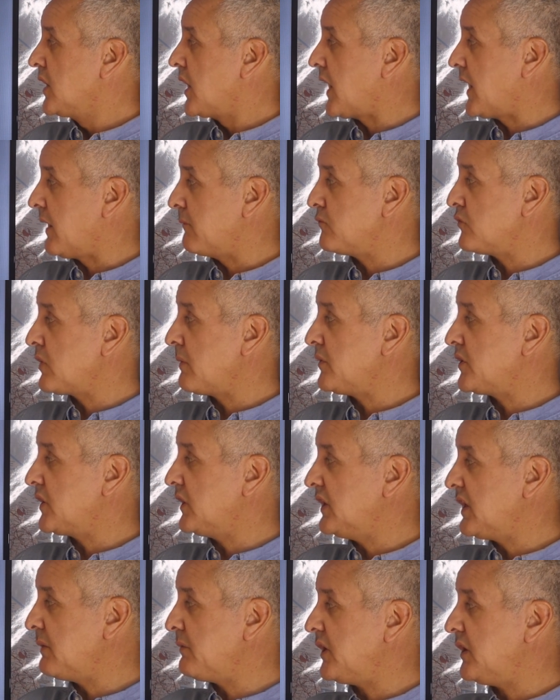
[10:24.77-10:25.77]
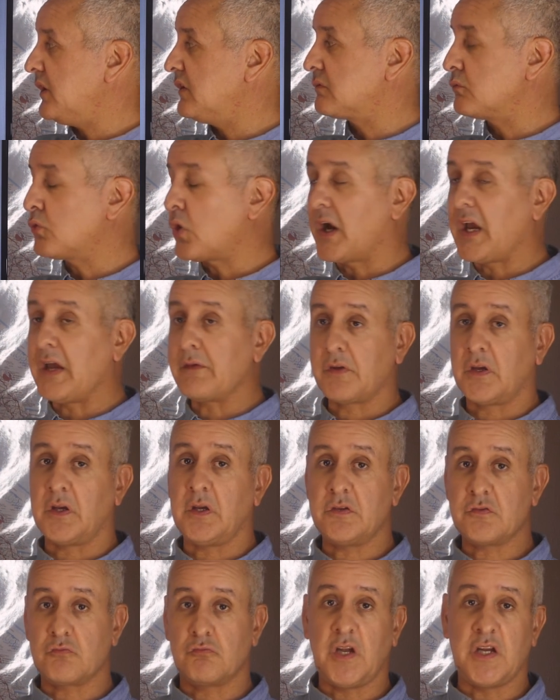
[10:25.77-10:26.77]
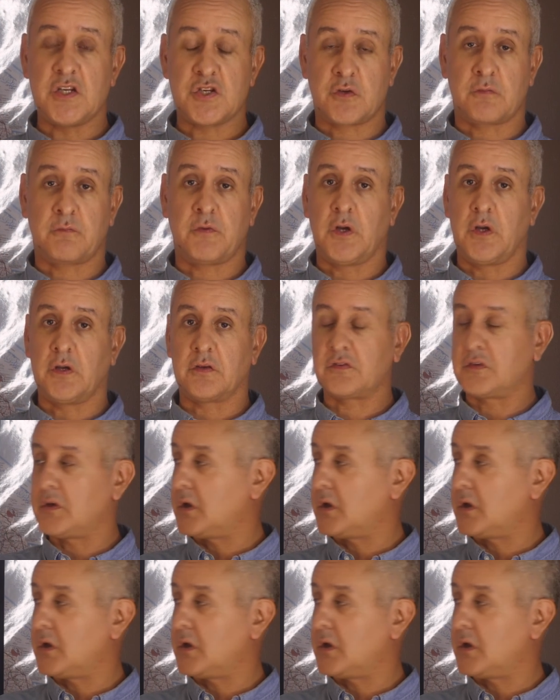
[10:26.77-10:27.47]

Remember, the limit is whatever is reached first.